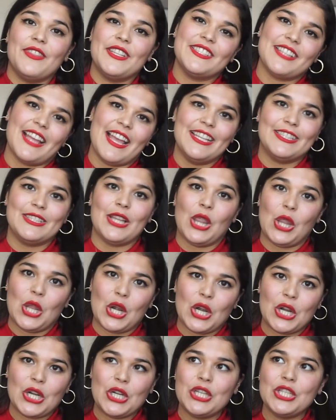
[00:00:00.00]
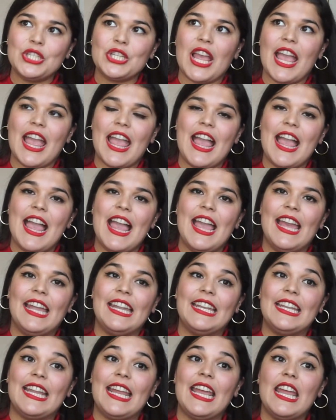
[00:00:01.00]
the size large
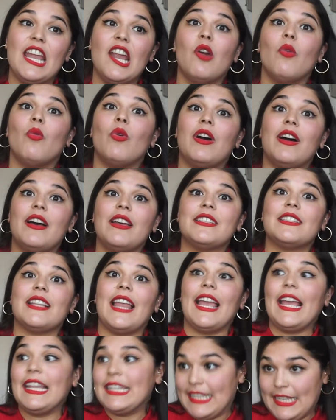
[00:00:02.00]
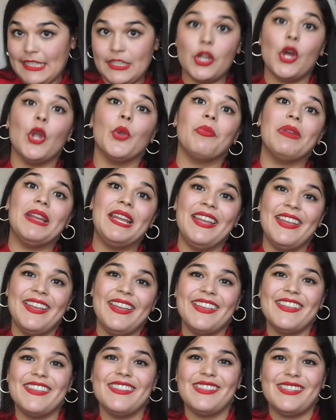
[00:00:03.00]
and it was like a tent on me.
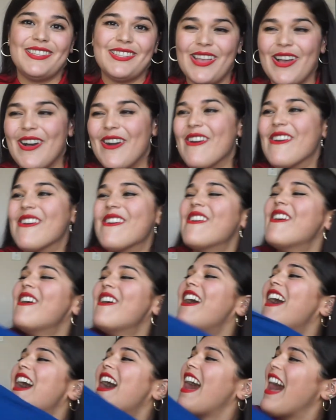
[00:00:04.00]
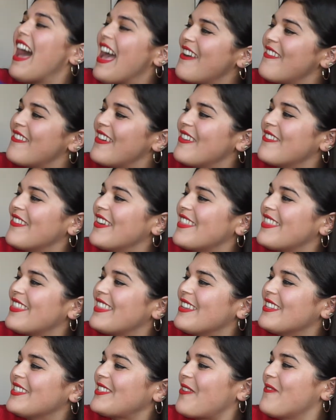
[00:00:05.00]
So I went with
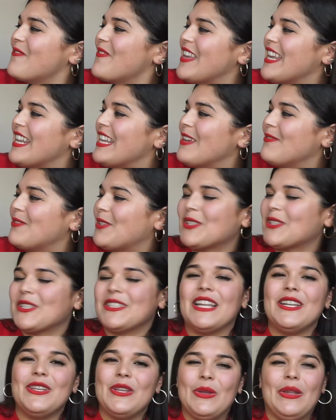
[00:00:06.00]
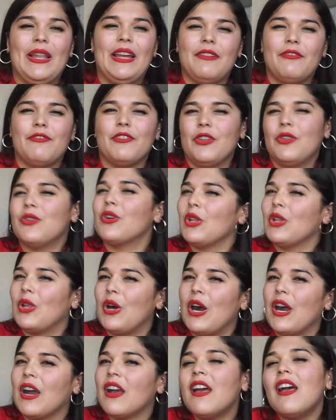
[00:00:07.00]
this medium just because I knew like further
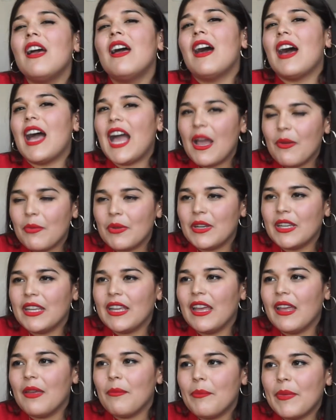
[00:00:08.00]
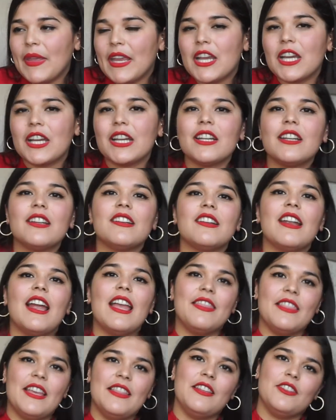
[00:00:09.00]
along I would get bigger
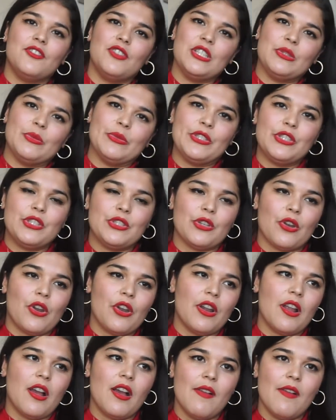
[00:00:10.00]
and then the dress would start